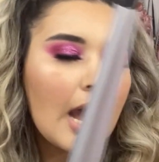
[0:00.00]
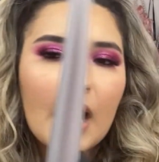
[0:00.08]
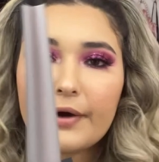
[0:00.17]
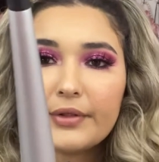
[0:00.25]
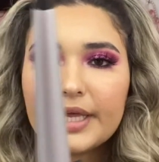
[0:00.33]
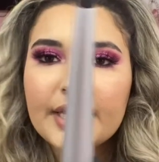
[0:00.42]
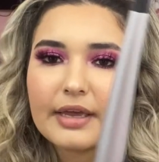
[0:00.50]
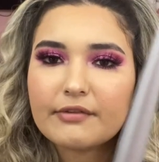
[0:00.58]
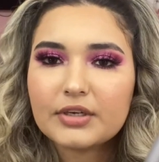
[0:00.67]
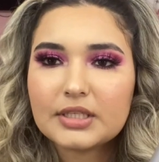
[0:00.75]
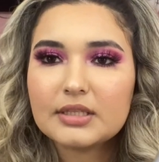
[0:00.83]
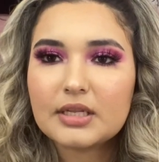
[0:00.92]
I'll link
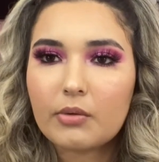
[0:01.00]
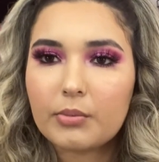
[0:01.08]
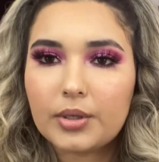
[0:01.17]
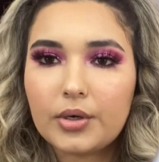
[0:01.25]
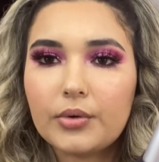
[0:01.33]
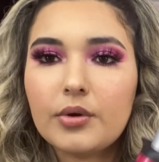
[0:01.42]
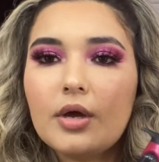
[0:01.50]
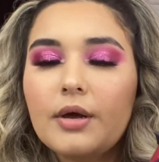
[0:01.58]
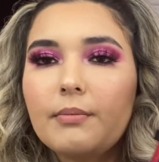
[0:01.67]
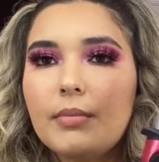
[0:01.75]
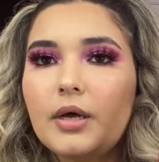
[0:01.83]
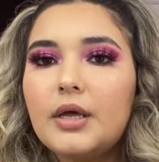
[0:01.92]
everything down below,
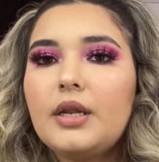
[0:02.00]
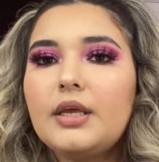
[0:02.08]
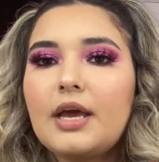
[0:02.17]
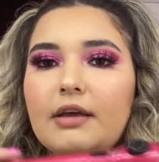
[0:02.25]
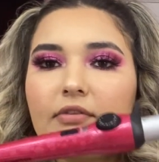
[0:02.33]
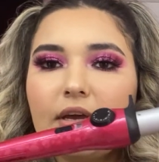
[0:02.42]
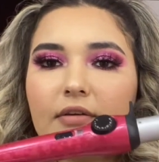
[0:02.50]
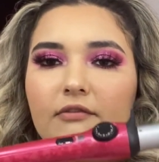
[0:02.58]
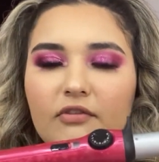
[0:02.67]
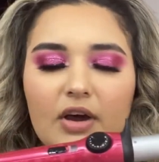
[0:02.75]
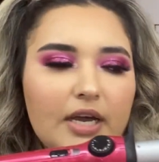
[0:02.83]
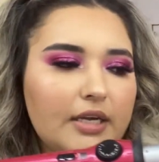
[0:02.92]
but yeah, if I can
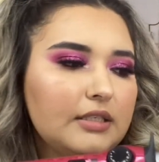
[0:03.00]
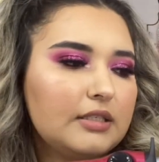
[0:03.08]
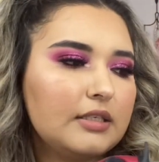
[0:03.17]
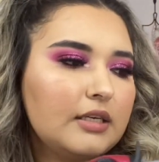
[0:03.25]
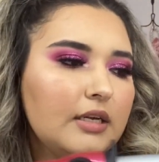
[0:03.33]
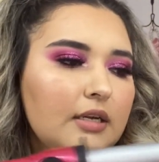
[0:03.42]
find